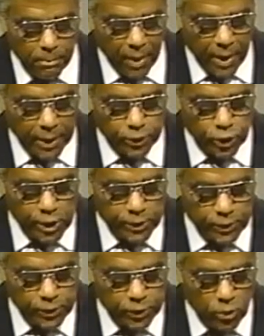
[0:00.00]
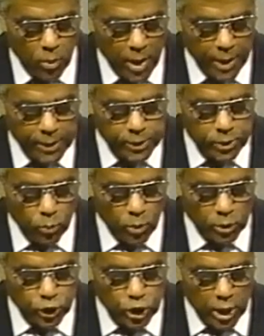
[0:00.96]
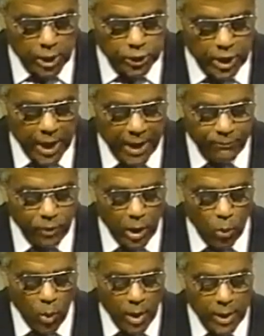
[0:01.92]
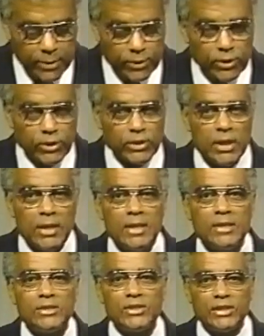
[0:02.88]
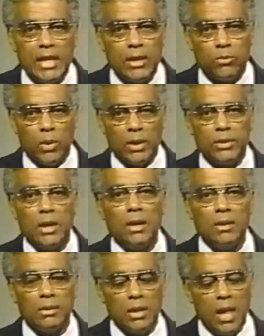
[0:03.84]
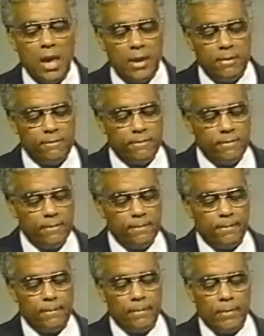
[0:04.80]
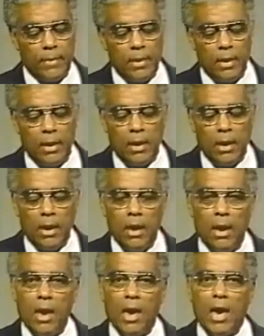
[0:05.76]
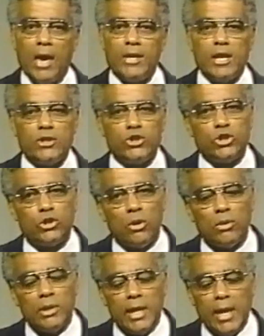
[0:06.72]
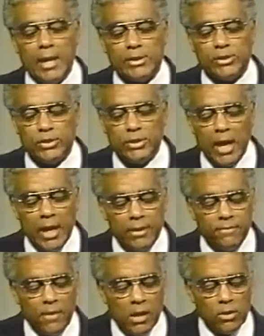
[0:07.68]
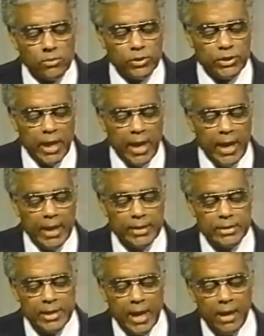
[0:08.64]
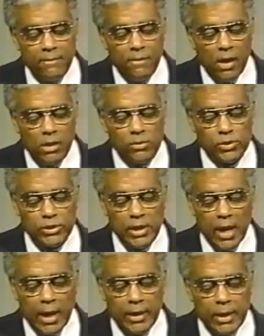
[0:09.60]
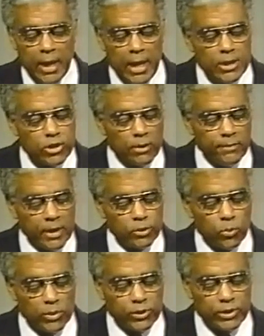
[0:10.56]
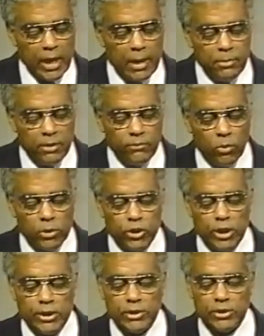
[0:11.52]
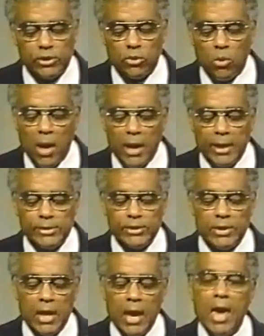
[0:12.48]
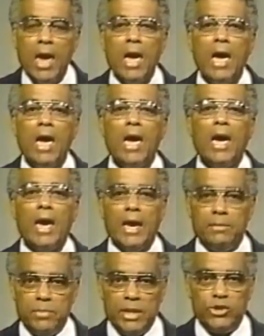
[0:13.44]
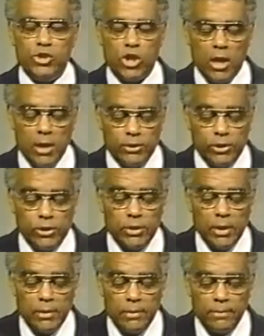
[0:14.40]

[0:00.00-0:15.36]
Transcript: by Jesus Christ, will judge everyone's secret life. And as surely as night follows day and day follows night, each of us will stand before Jesus Christ and be judged